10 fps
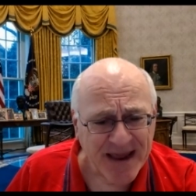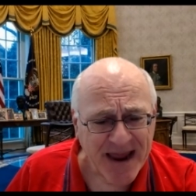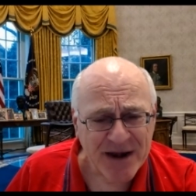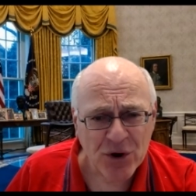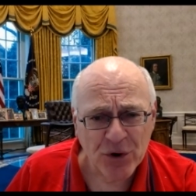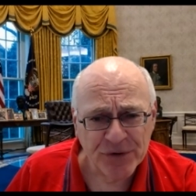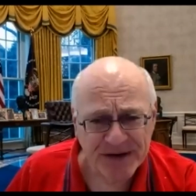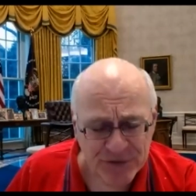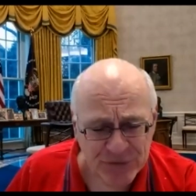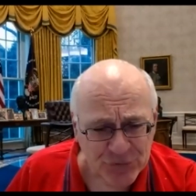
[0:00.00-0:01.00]
and
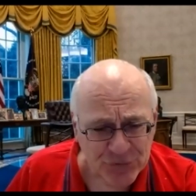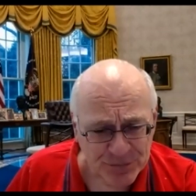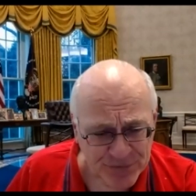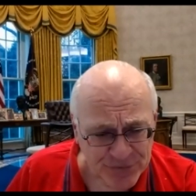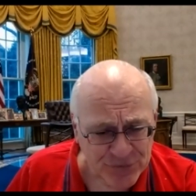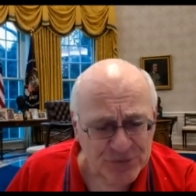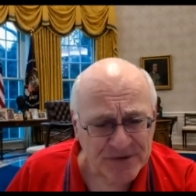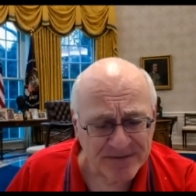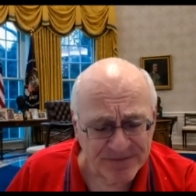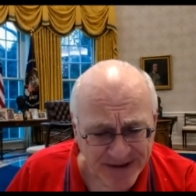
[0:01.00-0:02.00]
continue to produce
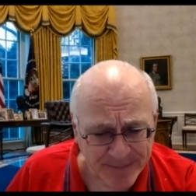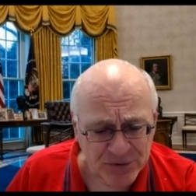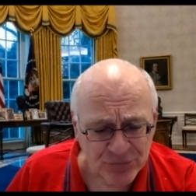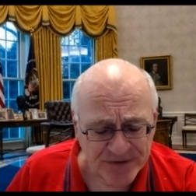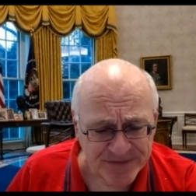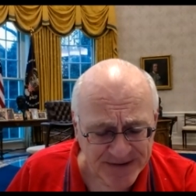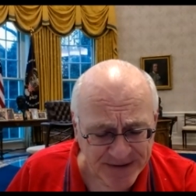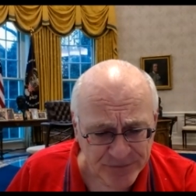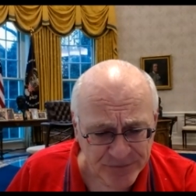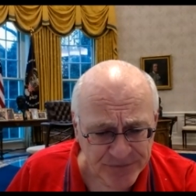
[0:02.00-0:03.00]
inflammatory
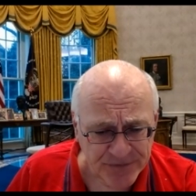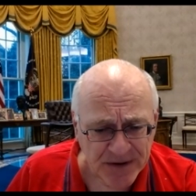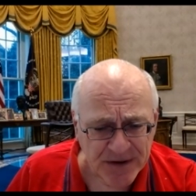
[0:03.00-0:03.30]
cells.